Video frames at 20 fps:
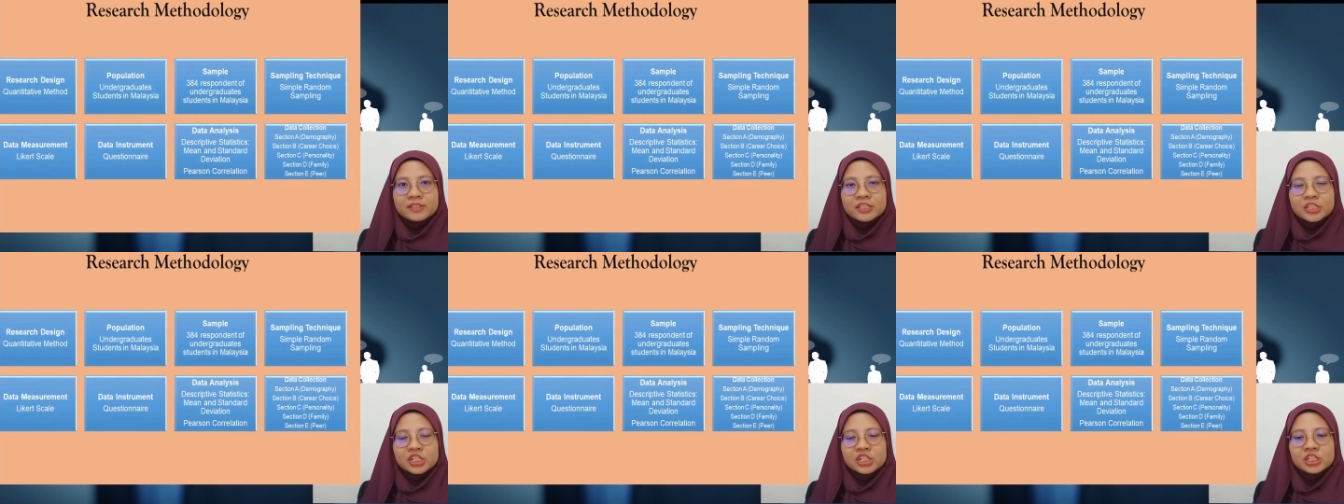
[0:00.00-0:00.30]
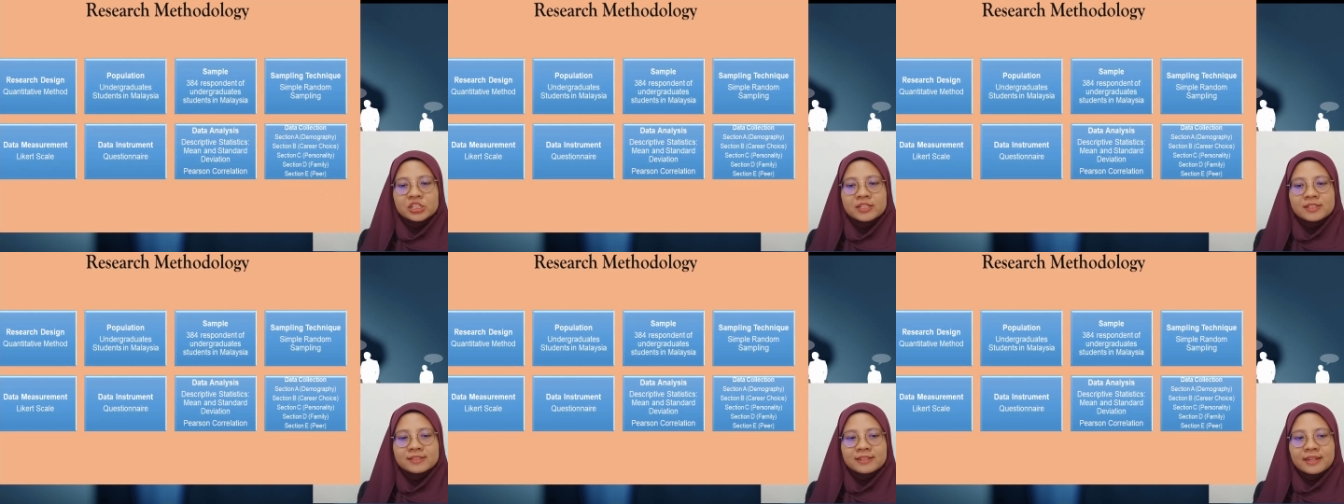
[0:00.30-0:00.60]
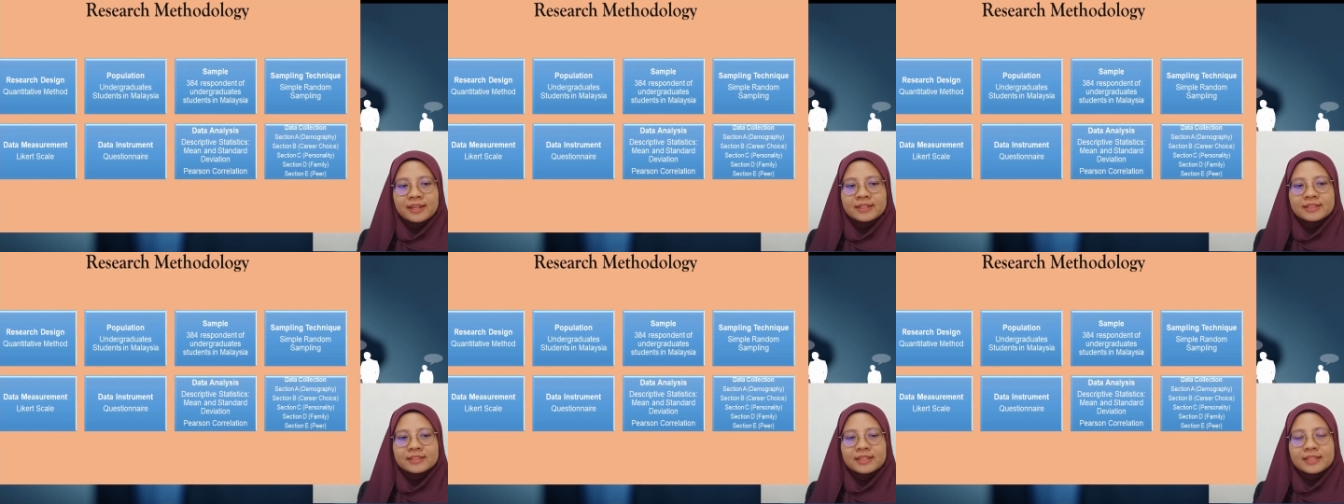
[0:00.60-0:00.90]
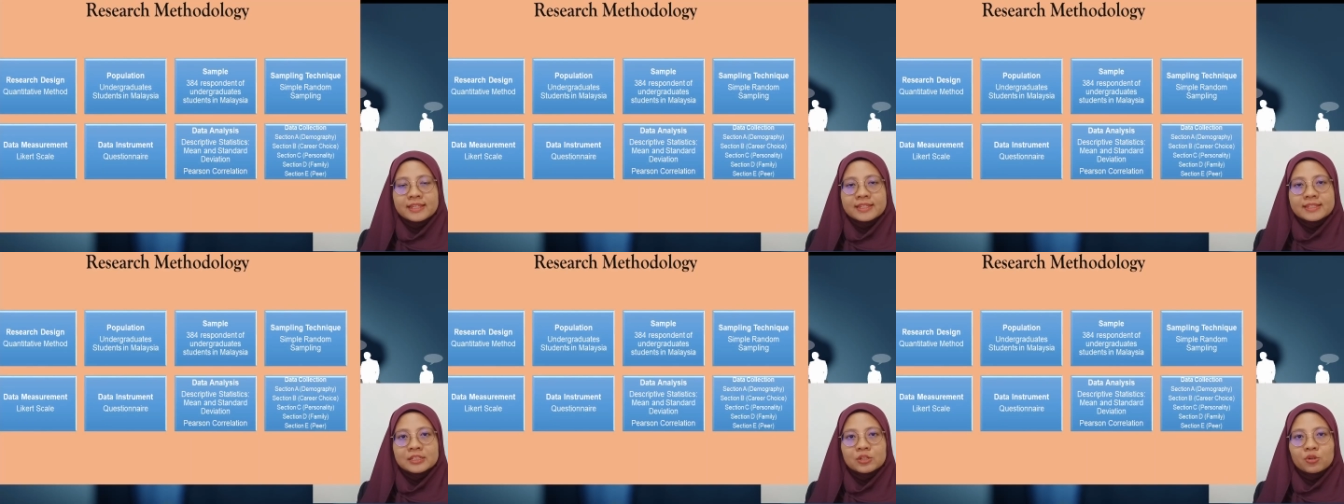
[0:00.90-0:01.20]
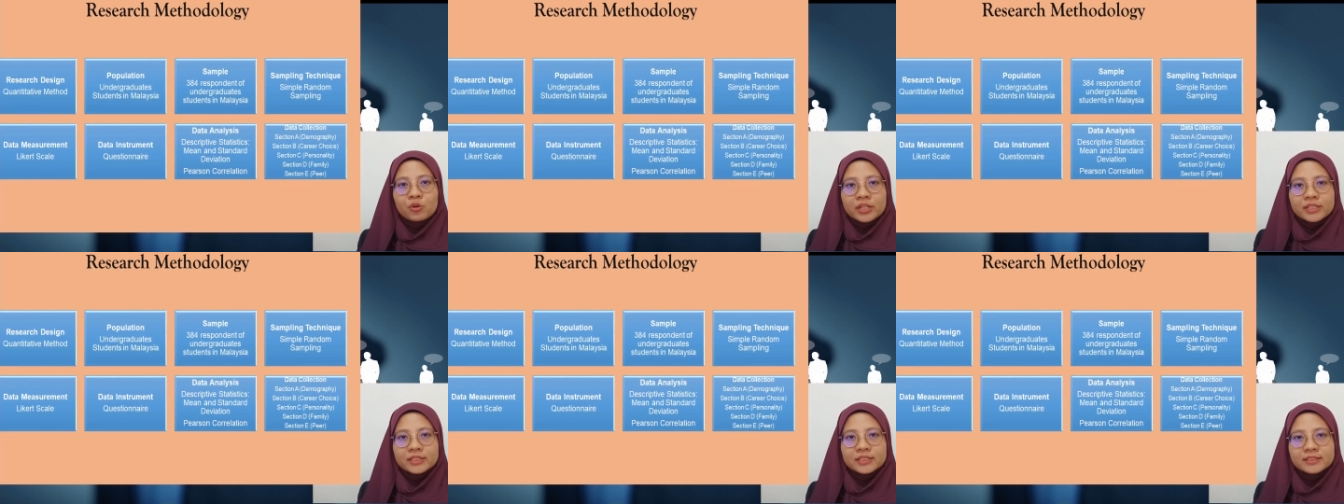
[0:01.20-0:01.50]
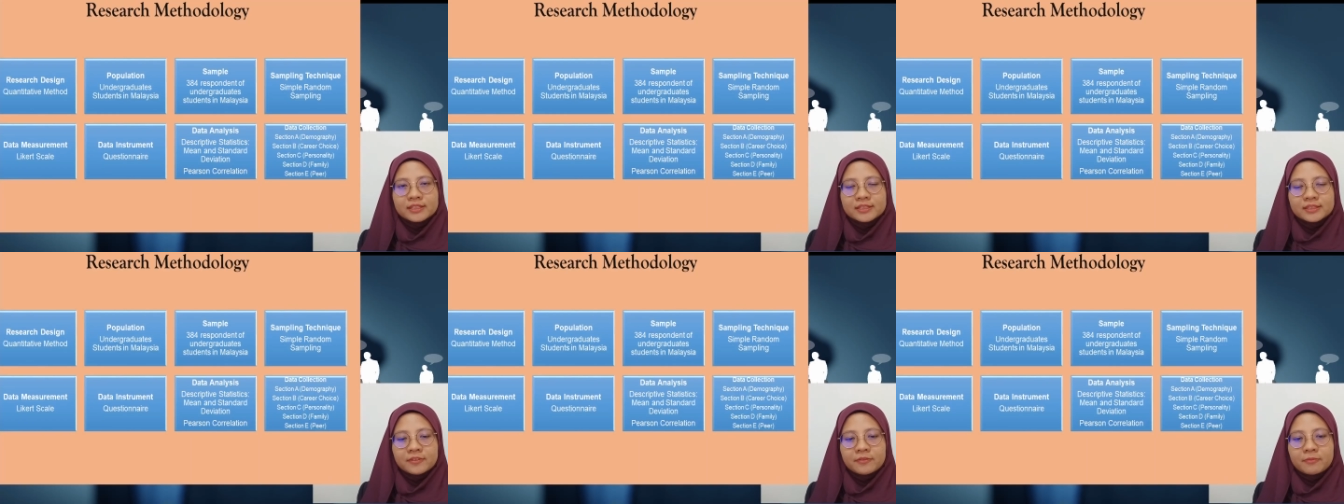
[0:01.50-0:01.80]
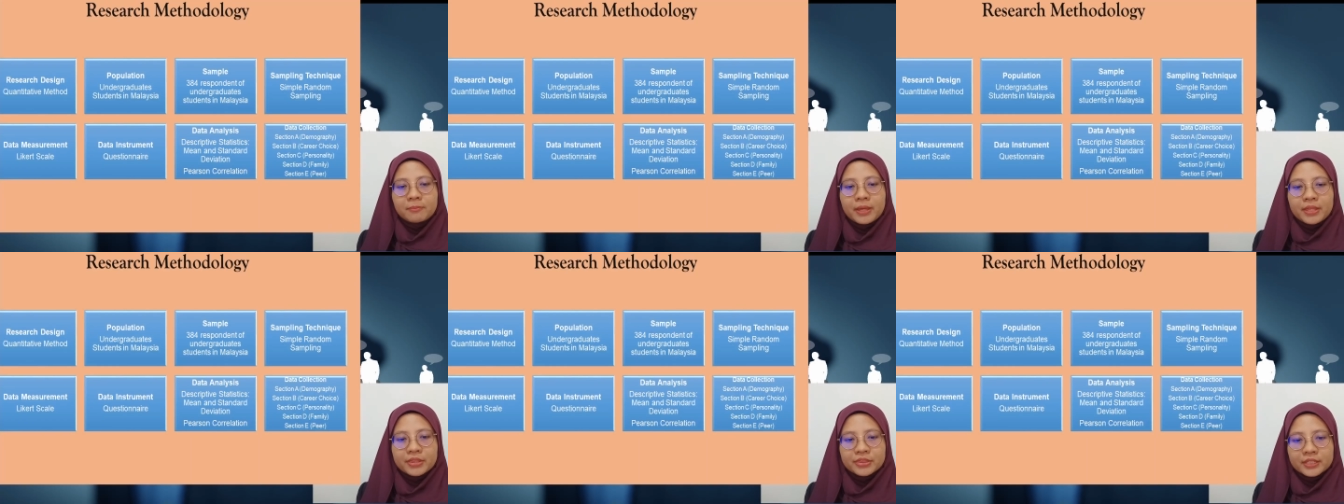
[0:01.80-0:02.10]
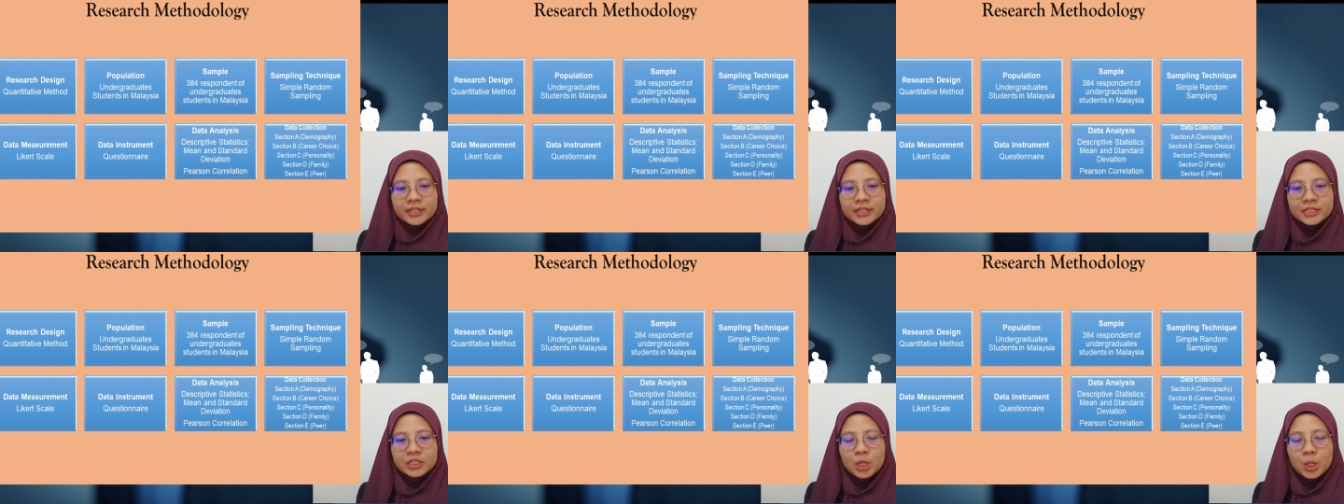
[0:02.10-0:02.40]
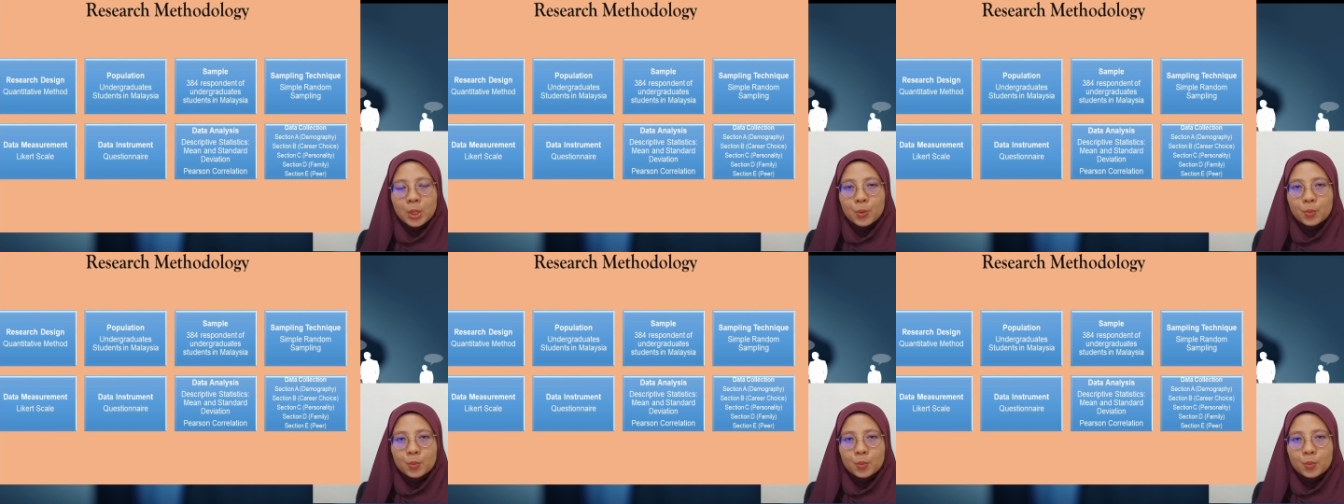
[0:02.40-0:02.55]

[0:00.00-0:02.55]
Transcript: research design is quantitative method,